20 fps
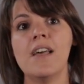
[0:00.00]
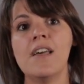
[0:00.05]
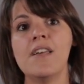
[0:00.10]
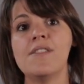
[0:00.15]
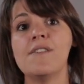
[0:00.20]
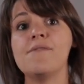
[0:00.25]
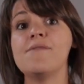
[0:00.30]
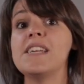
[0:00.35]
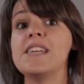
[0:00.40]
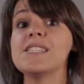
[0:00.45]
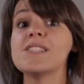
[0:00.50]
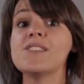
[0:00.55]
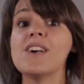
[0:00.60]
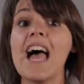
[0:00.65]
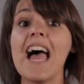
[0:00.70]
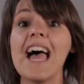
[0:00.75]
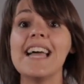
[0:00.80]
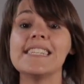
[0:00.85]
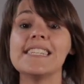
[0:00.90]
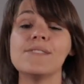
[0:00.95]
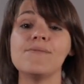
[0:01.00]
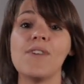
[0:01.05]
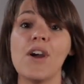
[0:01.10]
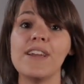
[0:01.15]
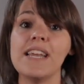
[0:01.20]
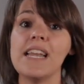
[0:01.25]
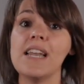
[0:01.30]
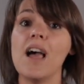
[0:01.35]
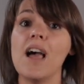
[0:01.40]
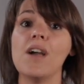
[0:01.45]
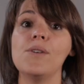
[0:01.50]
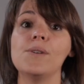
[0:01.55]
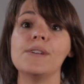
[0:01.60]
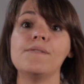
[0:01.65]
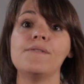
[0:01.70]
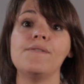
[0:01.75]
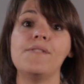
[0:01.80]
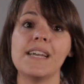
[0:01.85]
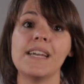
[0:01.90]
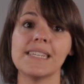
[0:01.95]
The fetal head is very low
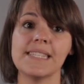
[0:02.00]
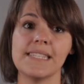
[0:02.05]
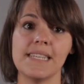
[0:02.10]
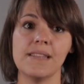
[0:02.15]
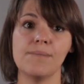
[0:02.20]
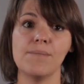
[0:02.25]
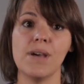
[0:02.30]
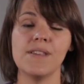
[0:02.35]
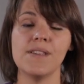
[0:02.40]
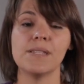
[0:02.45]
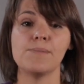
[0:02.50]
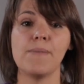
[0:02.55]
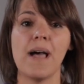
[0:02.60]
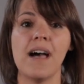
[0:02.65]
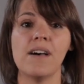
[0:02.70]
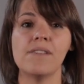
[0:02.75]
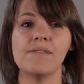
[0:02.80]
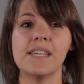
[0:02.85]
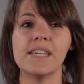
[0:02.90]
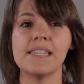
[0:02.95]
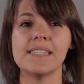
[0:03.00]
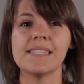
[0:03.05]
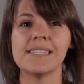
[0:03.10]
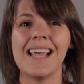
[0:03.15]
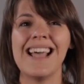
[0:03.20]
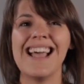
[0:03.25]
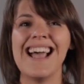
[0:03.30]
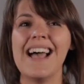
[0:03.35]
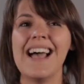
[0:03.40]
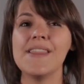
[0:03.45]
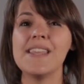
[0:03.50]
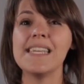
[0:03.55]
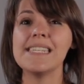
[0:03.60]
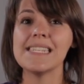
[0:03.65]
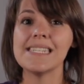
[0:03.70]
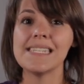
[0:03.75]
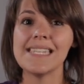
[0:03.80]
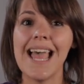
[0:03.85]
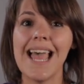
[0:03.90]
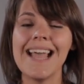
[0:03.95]
and fixed in the mother's pelvis, and these
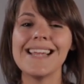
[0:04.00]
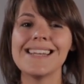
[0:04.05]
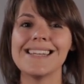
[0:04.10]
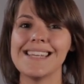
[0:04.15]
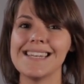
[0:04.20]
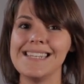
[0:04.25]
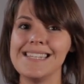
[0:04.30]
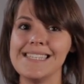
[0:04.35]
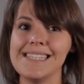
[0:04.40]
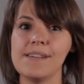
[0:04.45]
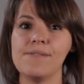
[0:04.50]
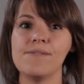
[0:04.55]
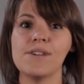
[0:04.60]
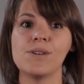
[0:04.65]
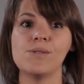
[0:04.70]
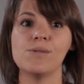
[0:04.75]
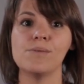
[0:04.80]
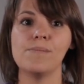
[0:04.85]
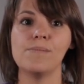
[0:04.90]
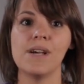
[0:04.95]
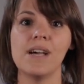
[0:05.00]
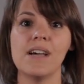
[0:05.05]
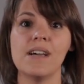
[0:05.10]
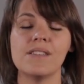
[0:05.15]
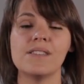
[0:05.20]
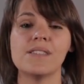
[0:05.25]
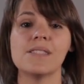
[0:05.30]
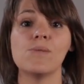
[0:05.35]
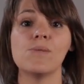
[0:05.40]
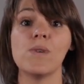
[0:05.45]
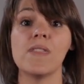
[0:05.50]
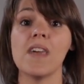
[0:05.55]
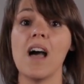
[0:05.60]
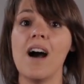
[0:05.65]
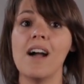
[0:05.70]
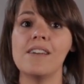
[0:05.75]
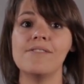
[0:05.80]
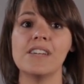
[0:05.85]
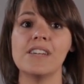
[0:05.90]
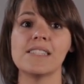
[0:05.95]
are technically difficult births with
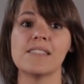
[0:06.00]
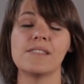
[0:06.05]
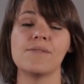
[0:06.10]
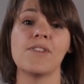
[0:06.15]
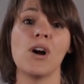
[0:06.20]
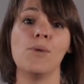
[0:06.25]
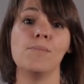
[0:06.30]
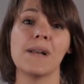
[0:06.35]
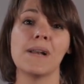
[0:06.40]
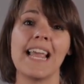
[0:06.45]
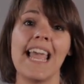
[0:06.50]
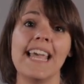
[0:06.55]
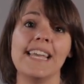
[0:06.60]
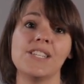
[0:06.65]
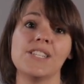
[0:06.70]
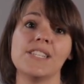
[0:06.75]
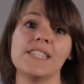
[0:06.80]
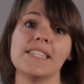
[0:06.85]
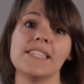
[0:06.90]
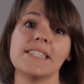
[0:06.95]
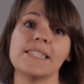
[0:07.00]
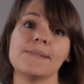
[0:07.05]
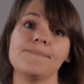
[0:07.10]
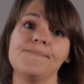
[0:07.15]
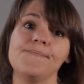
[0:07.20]
high risk of complications.